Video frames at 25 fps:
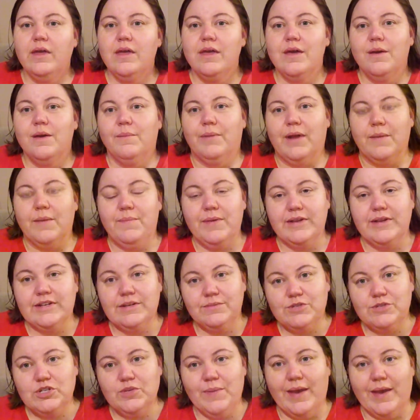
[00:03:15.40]
But I picked up
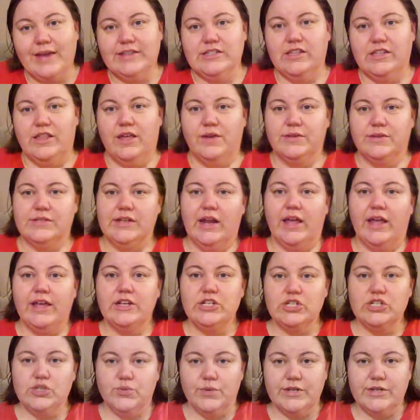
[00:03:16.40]
2 bags of those, and I had
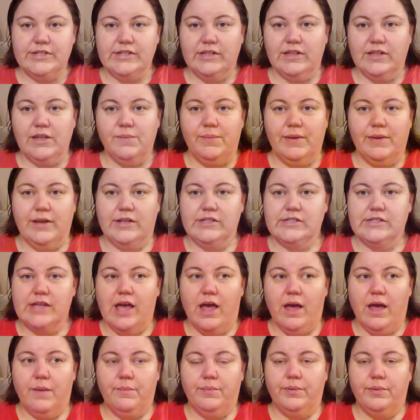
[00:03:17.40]
just recently picked
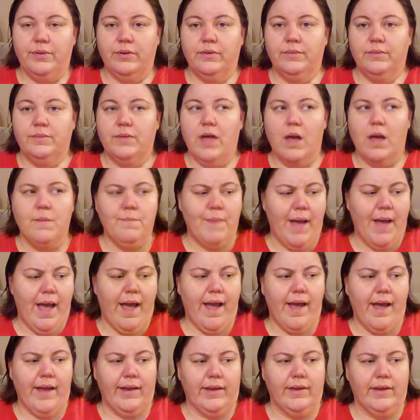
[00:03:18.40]
up a
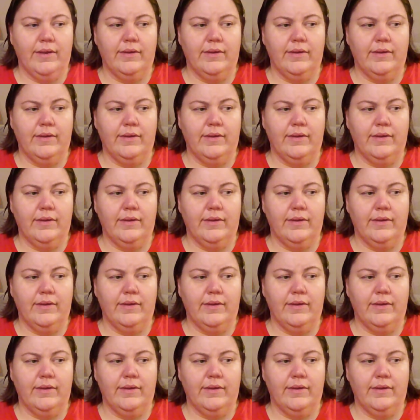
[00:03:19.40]
bag,